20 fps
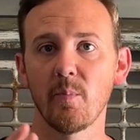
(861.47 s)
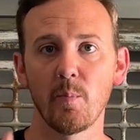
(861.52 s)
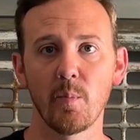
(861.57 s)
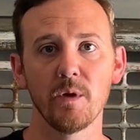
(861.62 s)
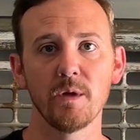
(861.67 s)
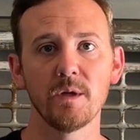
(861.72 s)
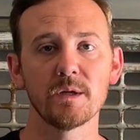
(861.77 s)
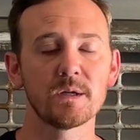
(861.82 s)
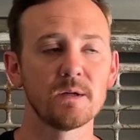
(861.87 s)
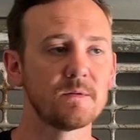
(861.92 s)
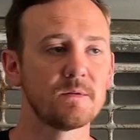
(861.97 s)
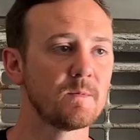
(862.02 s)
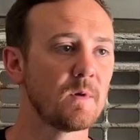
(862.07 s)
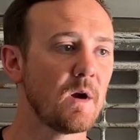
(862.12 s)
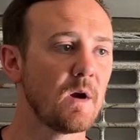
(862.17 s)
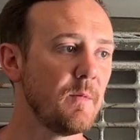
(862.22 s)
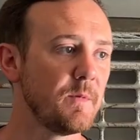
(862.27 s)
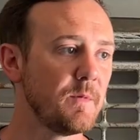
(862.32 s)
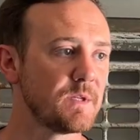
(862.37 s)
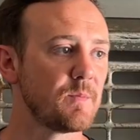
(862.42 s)
please leave some
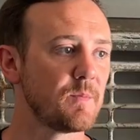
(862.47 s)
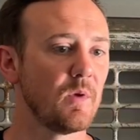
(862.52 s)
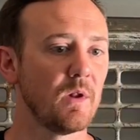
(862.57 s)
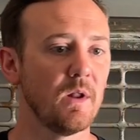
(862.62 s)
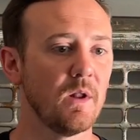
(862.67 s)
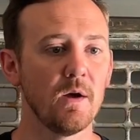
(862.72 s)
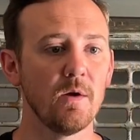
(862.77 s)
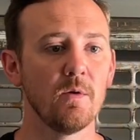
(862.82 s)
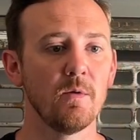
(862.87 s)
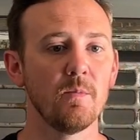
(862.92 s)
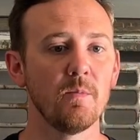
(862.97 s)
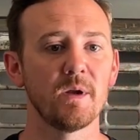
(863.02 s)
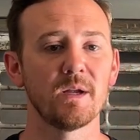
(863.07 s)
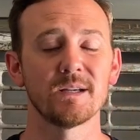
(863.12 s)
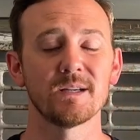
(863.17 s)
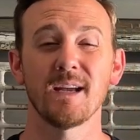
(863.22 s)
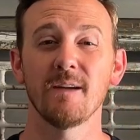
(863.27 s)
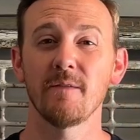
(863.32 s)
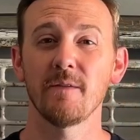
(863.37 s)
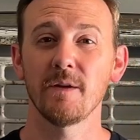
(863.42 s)
comments below
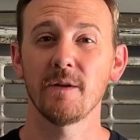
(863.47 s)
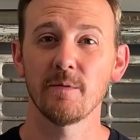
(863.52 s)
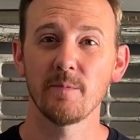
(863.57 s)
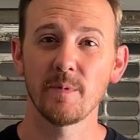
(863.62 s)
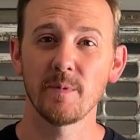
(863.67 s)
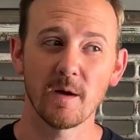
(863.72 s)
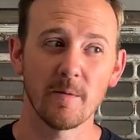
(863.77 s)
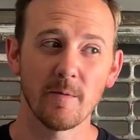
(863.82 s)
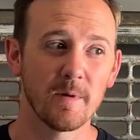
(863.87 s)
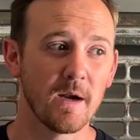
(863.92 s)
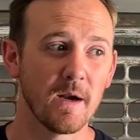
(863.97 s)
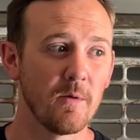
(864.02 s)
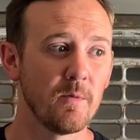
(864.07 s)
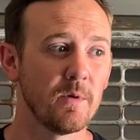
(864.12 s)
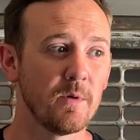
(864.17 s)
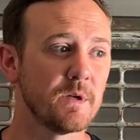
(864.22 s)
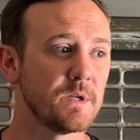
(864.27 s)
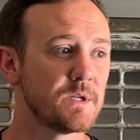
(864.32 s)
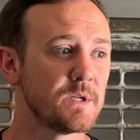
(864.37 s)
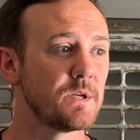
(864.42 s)
because that video will be coming out
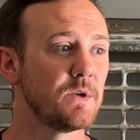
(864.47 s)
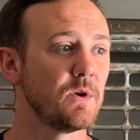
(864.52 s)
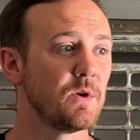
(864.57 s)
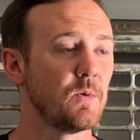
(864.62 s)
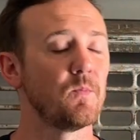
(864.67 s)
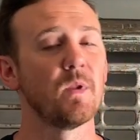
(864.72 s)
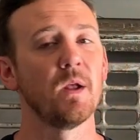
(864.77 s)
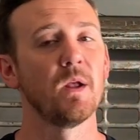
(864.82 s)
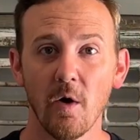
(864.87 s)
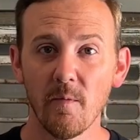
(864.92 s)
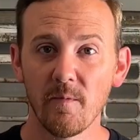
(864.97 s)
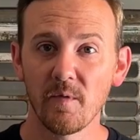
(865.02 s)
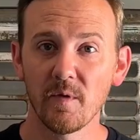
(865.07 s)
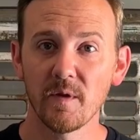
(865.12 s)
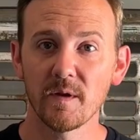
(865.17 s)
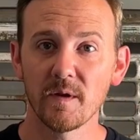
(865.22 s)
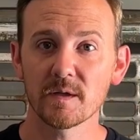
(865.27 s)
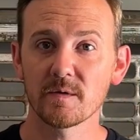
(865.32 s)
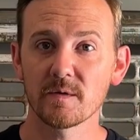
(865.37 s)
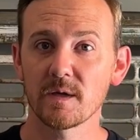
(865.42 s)
really soon.
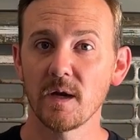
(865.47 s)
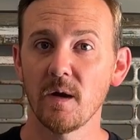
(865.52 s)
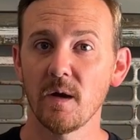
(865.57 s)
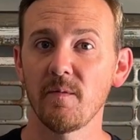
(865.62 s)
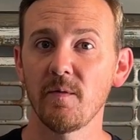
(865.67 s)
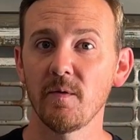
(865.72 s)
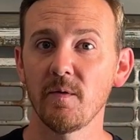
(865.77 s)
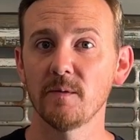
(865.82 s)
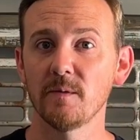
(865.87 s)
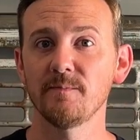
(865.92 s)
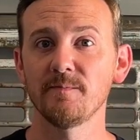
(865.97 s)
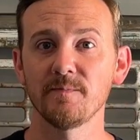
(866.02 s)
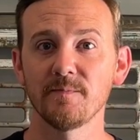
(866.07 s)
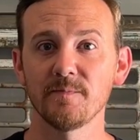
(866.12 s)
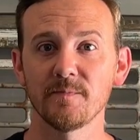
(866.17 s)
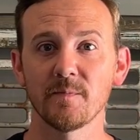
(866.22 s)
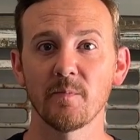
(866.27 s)
Hopefully this was helpful.